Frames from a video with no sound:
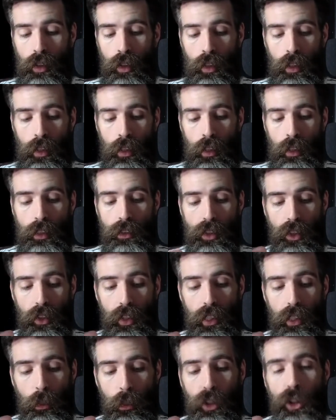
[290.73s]
Is there
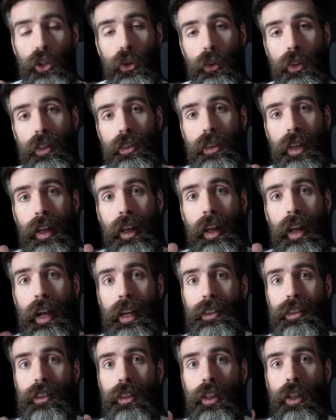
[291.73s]
anyone you need to
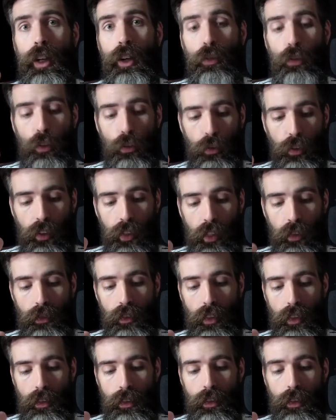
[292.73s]
ask for
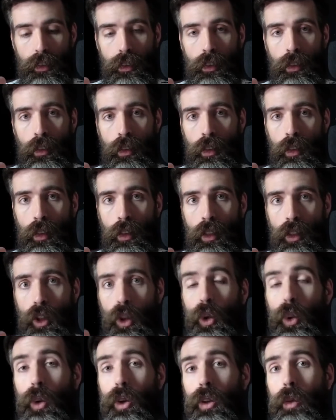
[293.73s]
forgiveness? Who
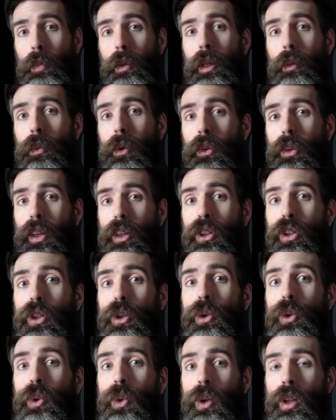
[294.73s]
are the people that
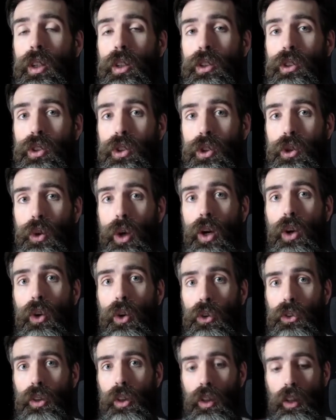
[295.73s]
you struggle
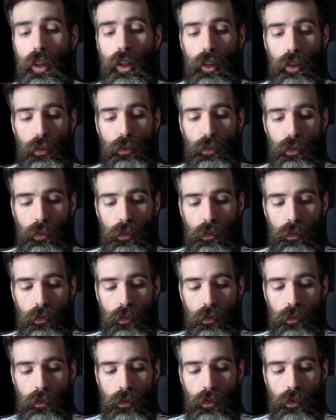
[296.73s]
to love?
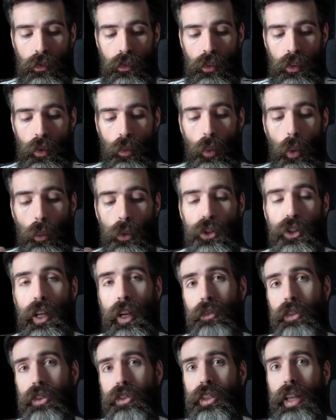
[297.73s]
What would you have
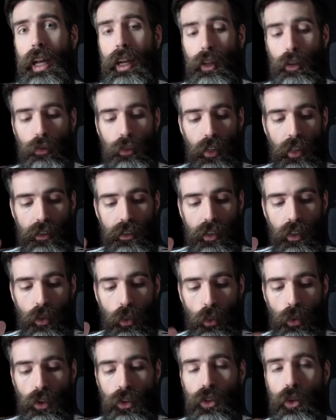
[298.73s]
to sacrifice in
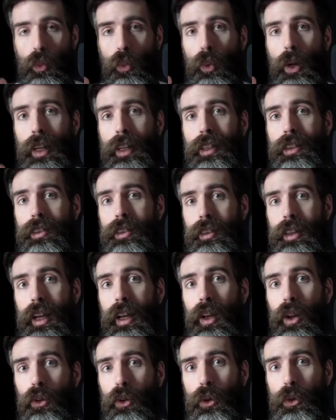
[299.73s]
order to reconcile
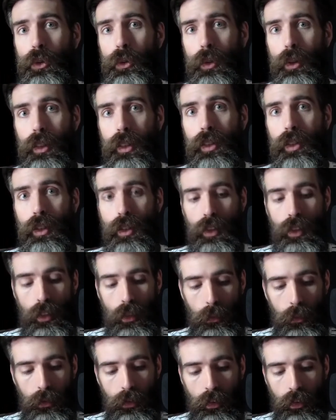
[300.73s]
those
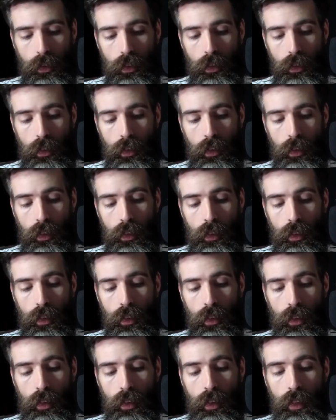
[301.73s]
relationships?
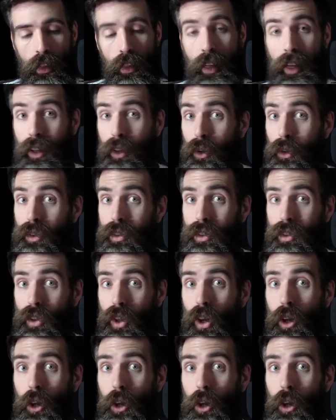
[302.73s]
I know this is hard,